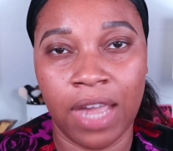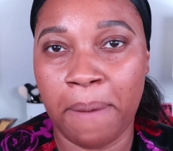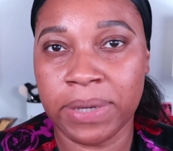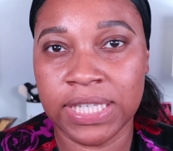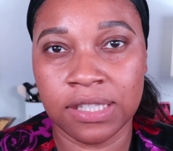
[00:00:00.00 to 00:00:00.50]

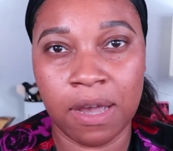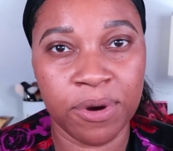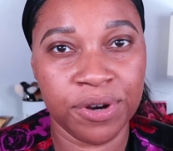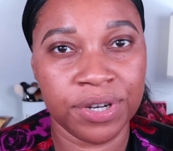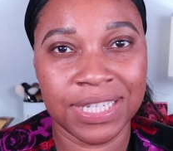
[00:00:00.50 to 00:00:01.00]
I'm a
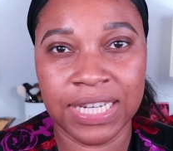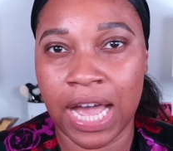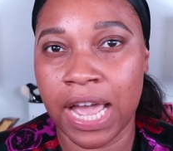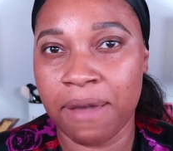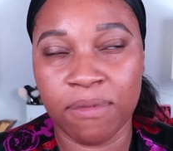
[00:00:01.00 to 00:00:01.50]

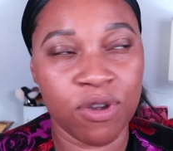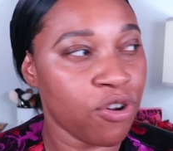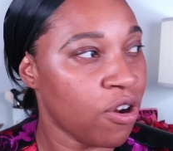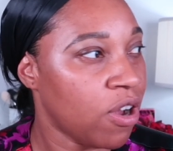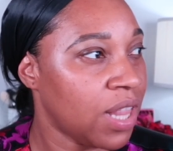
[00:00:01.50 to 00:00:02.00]
summertime
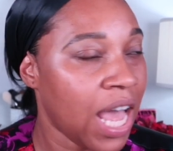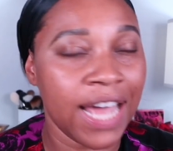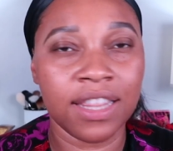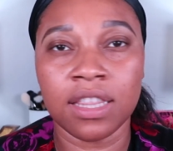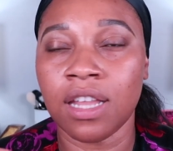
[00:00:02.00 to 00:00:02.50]
girl.
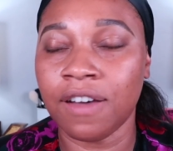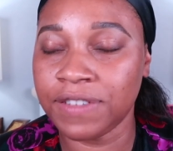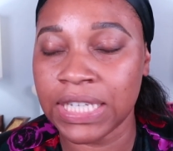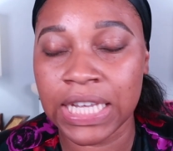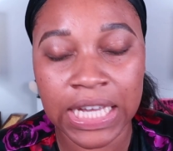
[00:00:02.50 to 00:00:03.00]
I
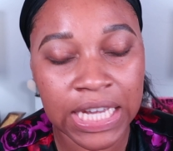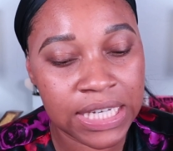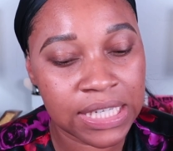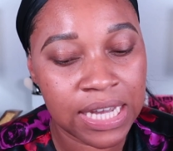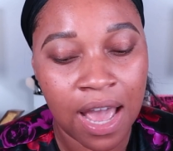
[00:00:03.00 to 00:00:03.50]
love the
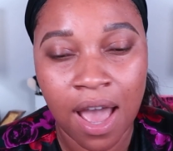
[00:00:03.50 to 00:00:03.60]
heat.